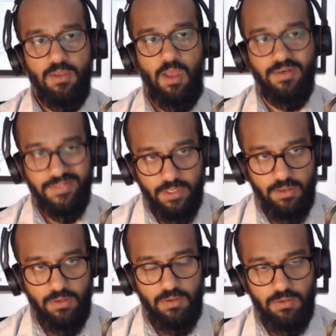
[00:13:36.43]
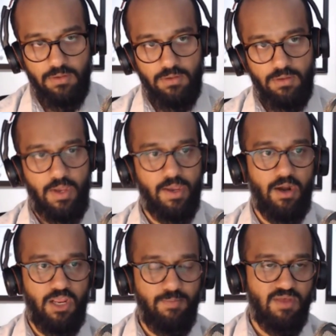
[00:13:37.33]
until I got
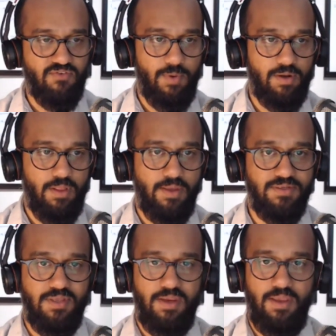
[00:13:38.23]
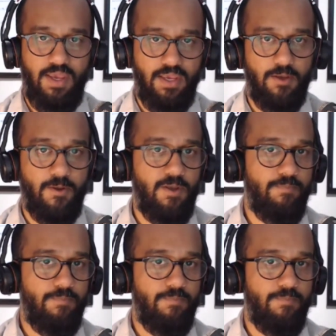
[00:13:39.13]
an email from a client saying, hey,